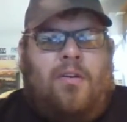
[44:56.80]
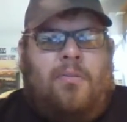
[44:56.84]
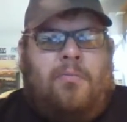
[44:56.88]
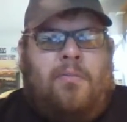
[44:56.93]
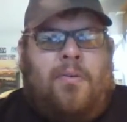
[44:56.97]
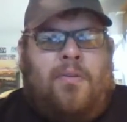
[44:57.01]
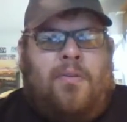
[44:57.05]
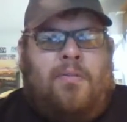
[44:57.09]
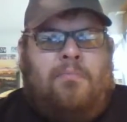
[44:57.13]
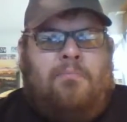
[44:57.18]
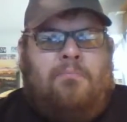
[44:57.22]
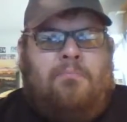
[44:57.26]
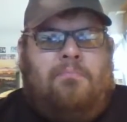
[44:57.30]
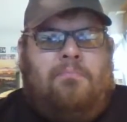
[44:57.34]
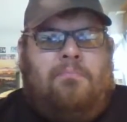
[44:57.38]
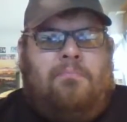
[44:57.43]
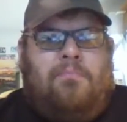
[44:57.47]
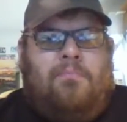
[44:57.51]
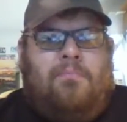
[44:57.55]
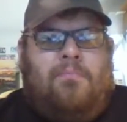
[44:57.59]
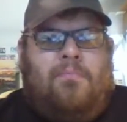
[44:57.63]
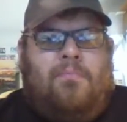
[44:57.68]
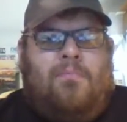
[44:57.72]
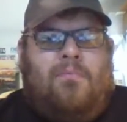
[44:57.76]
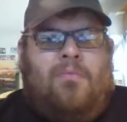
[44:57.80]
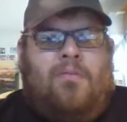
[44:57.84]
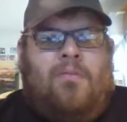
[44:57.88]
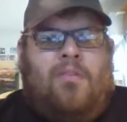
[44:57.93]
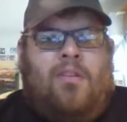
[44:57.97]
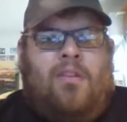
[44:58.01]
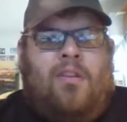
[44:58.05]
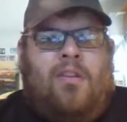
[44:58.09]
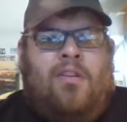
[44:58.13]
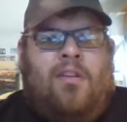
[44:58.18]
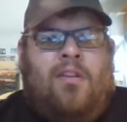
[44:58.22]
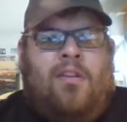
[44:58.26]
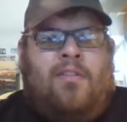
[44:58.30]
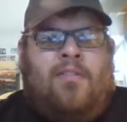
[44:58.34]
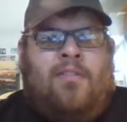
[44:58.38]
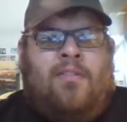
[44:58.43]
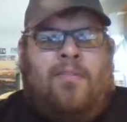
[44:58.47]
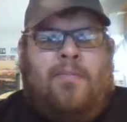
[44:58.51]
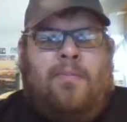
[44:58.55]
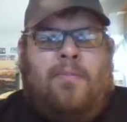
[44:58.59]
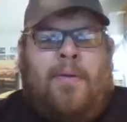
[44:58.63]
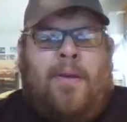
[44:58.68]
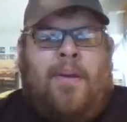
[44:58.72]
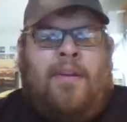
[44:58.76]
but that's
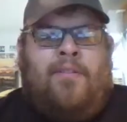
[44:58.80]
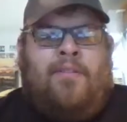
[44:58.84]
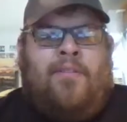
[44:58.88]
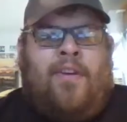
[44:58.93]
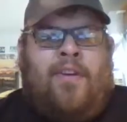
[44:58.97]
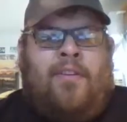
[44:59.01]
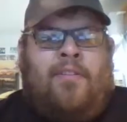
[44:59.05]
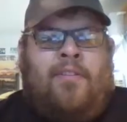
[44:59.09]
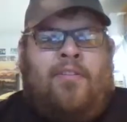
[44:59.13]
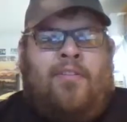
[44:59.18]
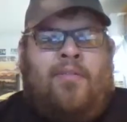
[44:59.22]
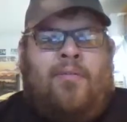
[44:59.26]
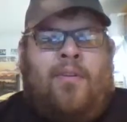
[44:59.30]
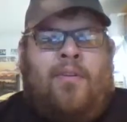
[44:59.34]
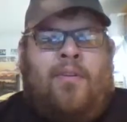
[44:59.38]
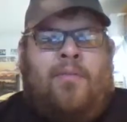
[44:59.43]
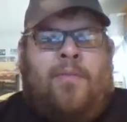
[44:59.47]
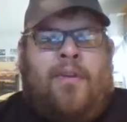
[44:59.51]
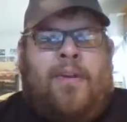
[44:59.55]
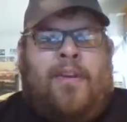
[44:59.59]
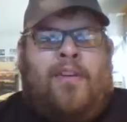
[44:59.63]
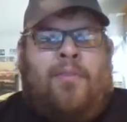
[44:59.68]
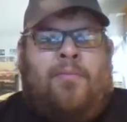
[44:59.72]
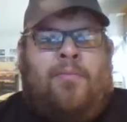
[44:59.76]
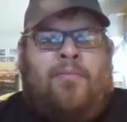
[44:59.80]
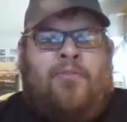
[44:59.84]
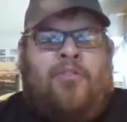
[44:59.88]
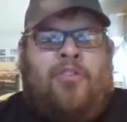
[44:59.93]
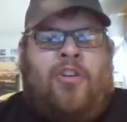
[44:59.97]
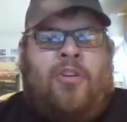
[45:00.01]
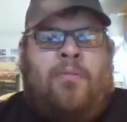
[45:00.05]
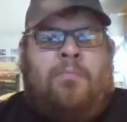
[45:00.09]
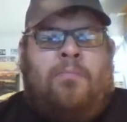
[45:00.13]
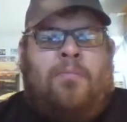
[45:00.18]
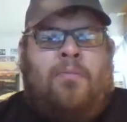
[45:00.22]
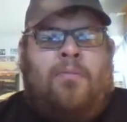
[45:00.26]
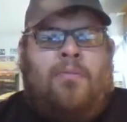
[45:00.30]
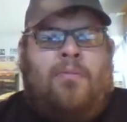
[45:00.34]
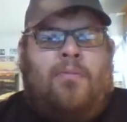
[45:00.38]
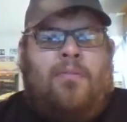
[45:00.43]
the manufacturer's way of making them cheap.